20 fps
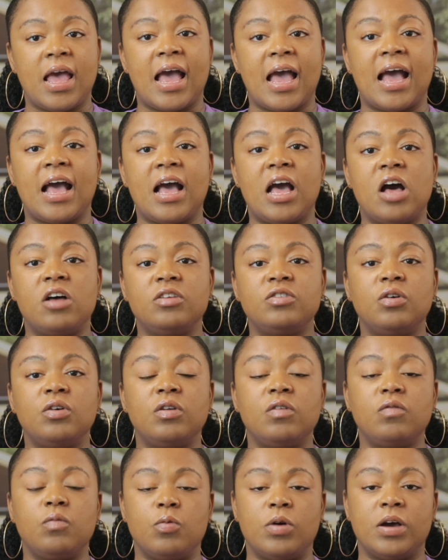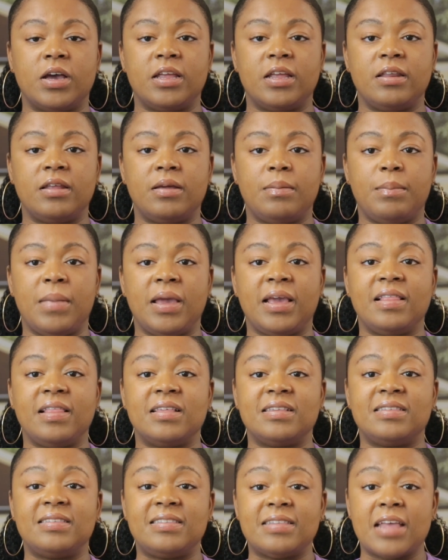A household of 1 making
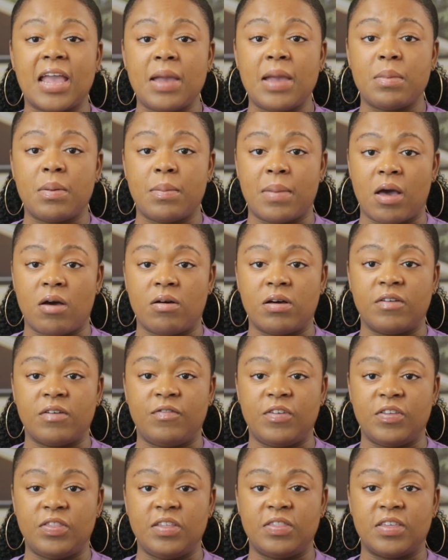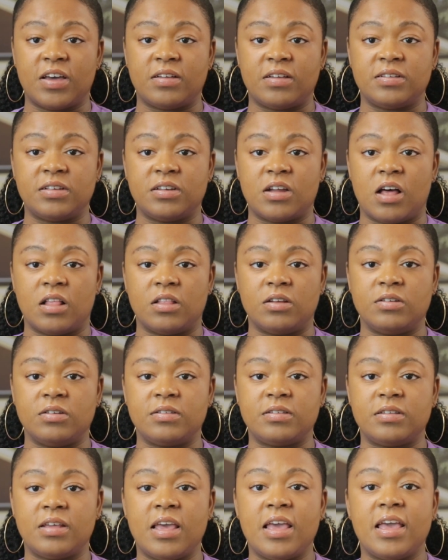the same amount of
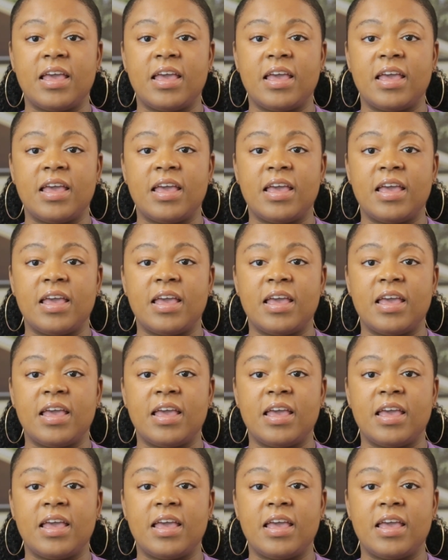$50,000.